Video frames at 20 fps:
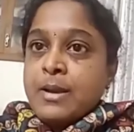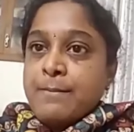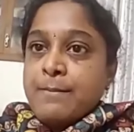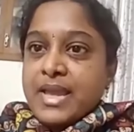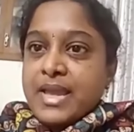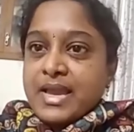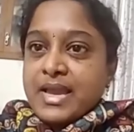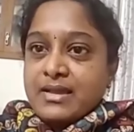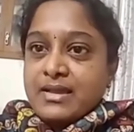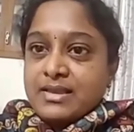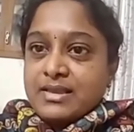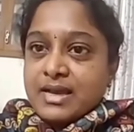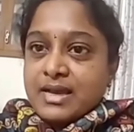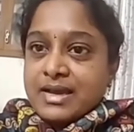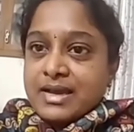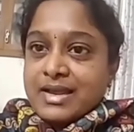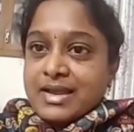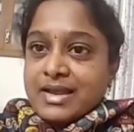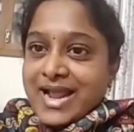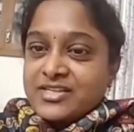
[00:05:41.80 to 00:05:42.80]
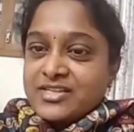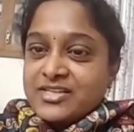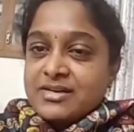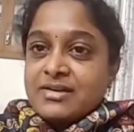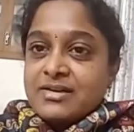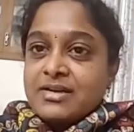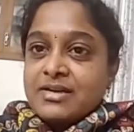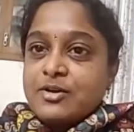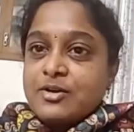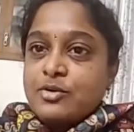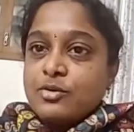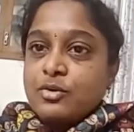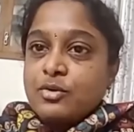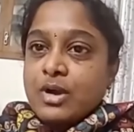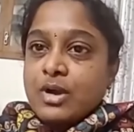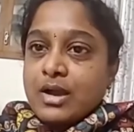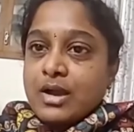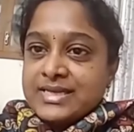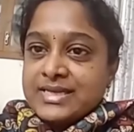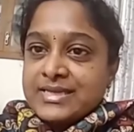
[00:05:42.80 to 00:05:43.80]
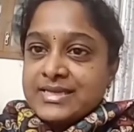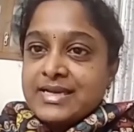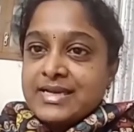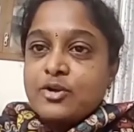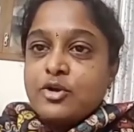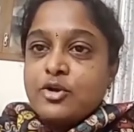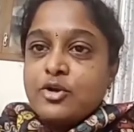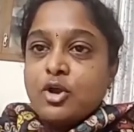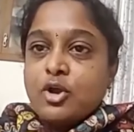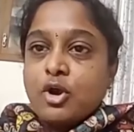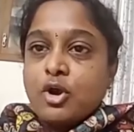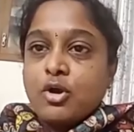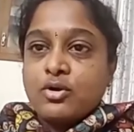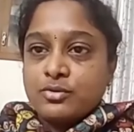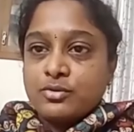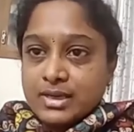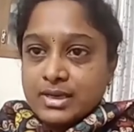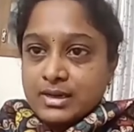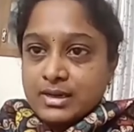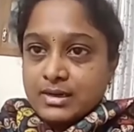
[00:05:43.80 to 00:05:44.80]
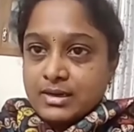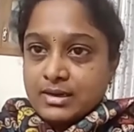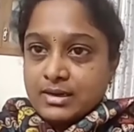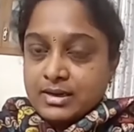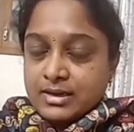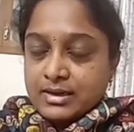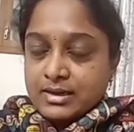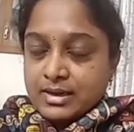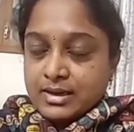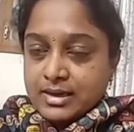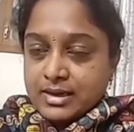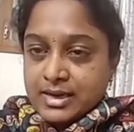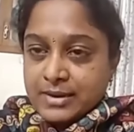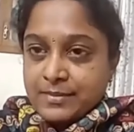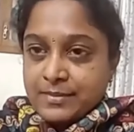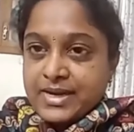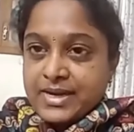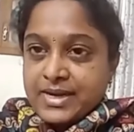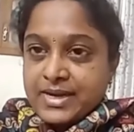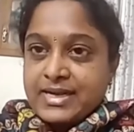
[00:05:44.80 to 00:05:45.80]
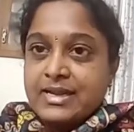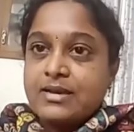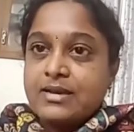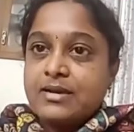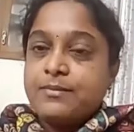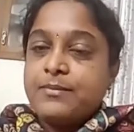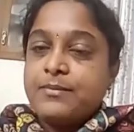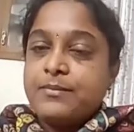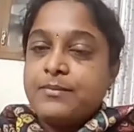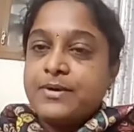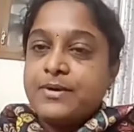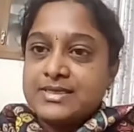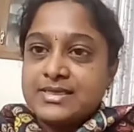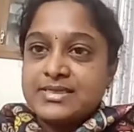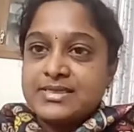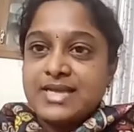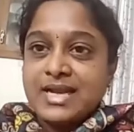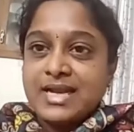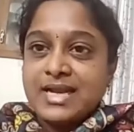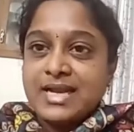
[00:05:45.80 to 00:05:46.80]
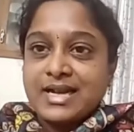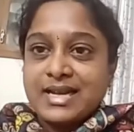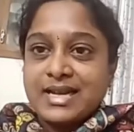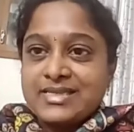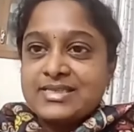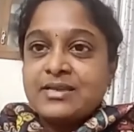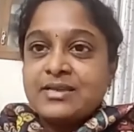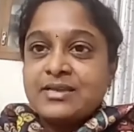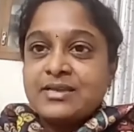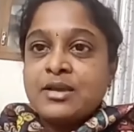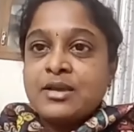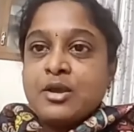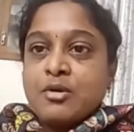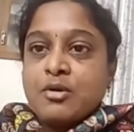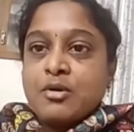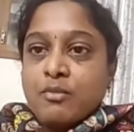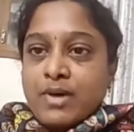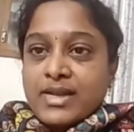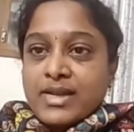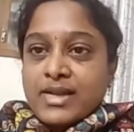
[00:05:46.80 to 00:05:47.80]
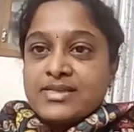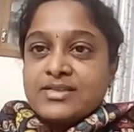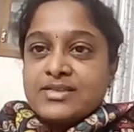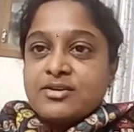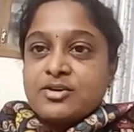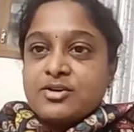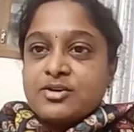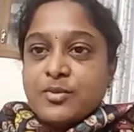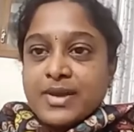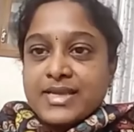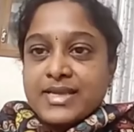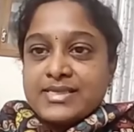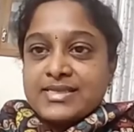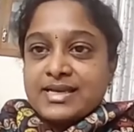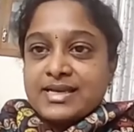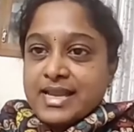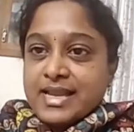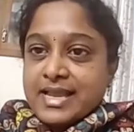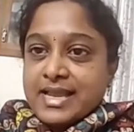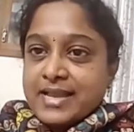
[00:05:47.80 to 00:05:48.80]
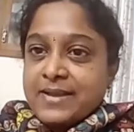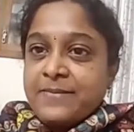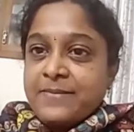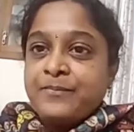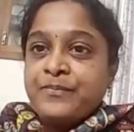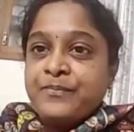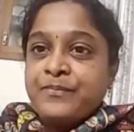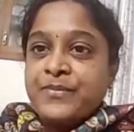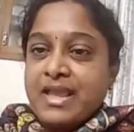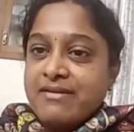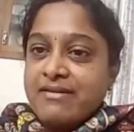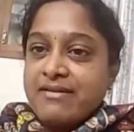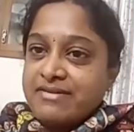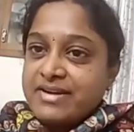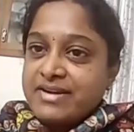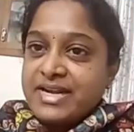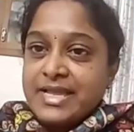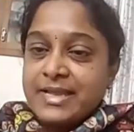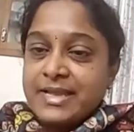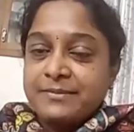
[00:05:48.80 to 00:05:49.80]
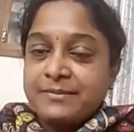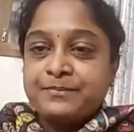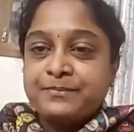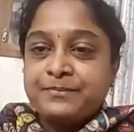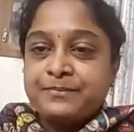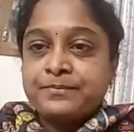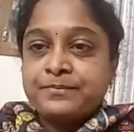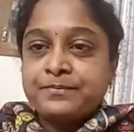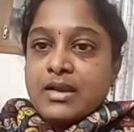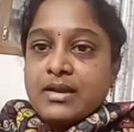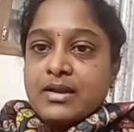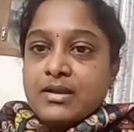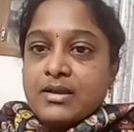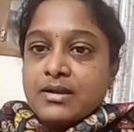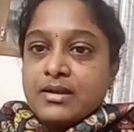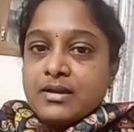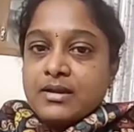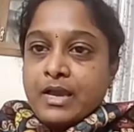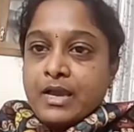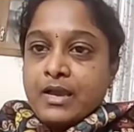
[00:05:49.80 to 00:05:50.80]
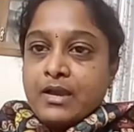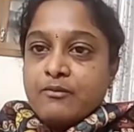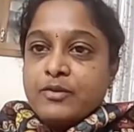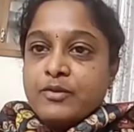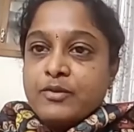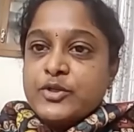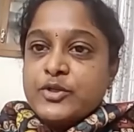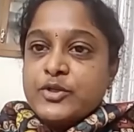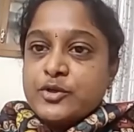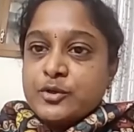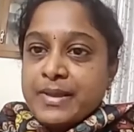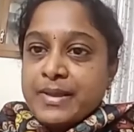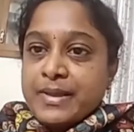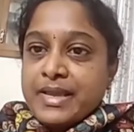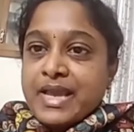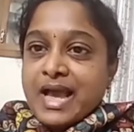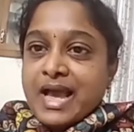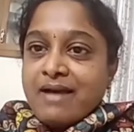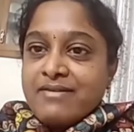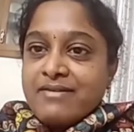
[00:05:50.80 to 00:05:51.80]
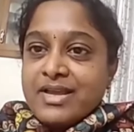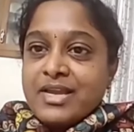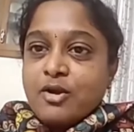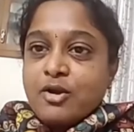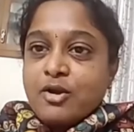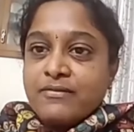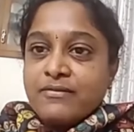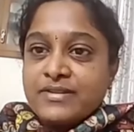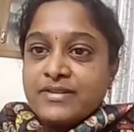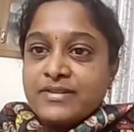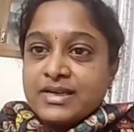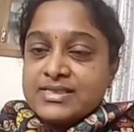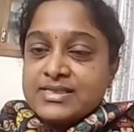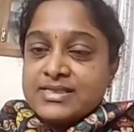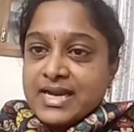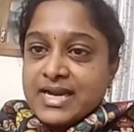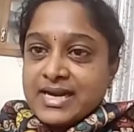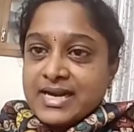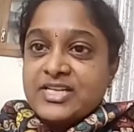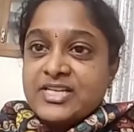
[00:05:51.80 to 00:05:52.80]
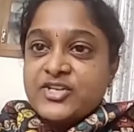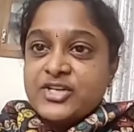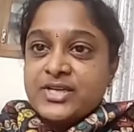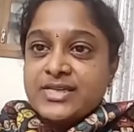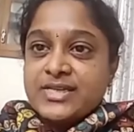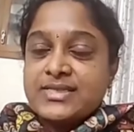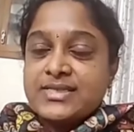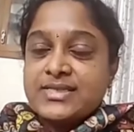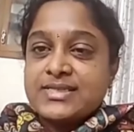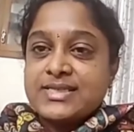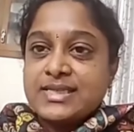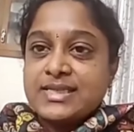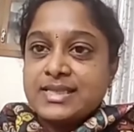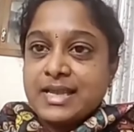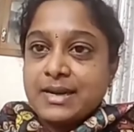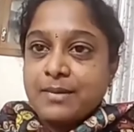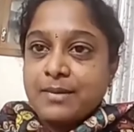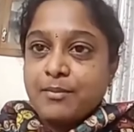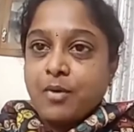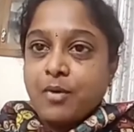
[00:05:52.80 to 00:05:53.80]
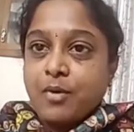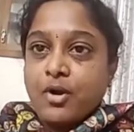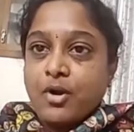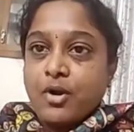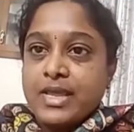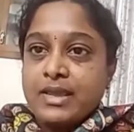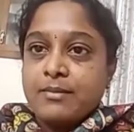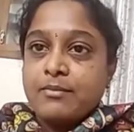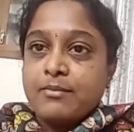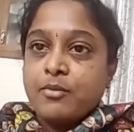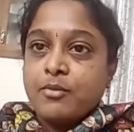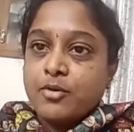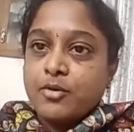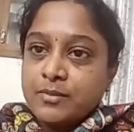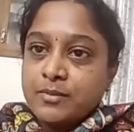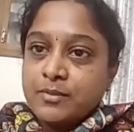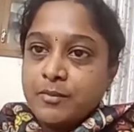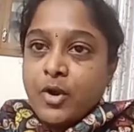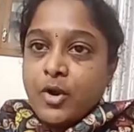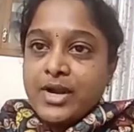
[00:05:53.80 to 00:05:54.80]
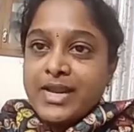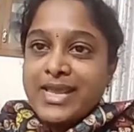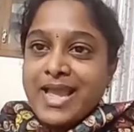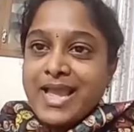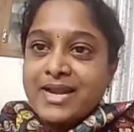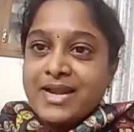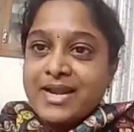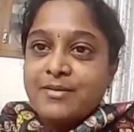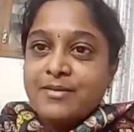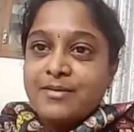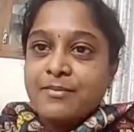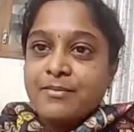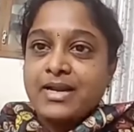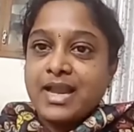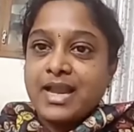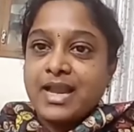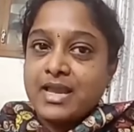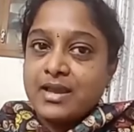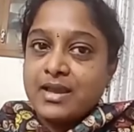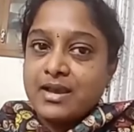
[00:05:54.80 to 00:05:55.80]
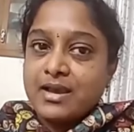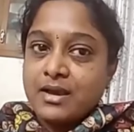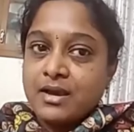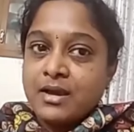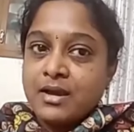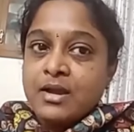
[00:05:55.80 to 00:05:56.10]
make the grandchildren to sit and talk to the dementic persons at least once or twice a day, every day. And we should be aware of the sudden changes in their body, both body and mind. Like